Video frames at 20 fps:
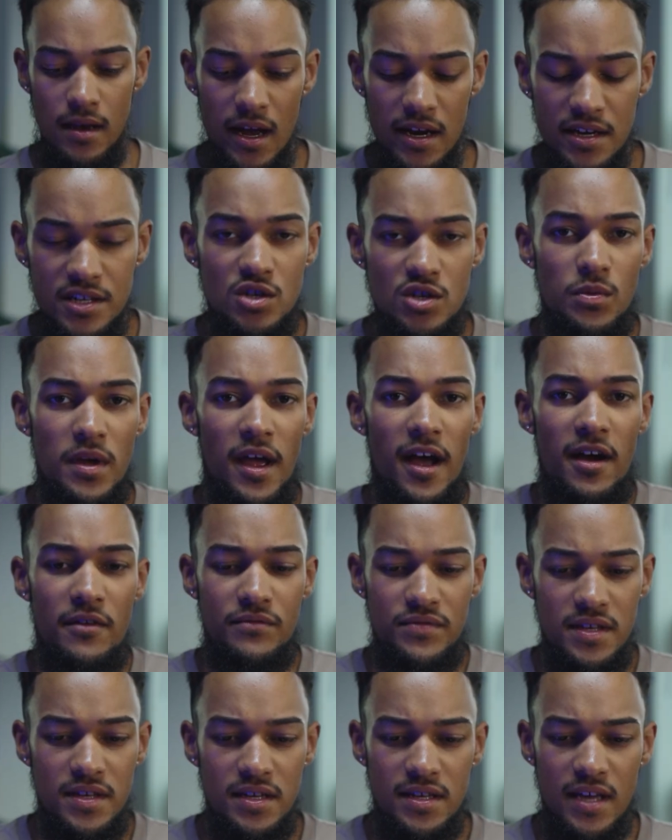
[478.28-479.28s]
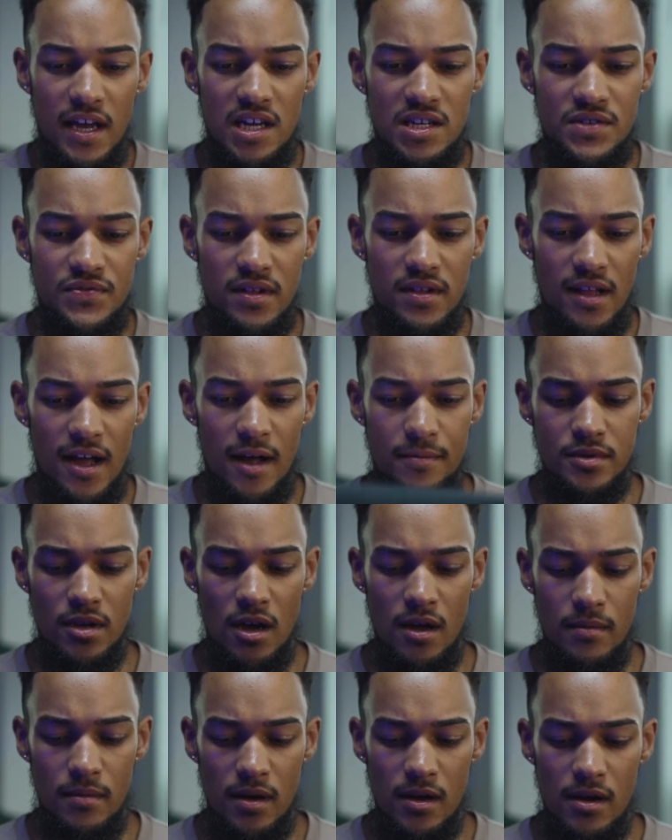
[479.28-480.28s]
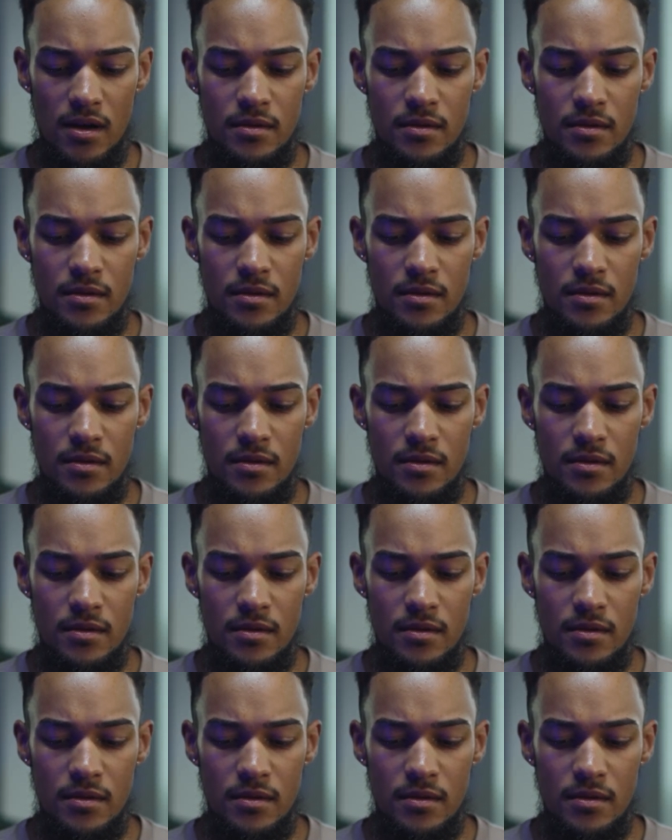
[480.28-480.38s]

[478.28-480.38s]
Next, we have the case for the laptop.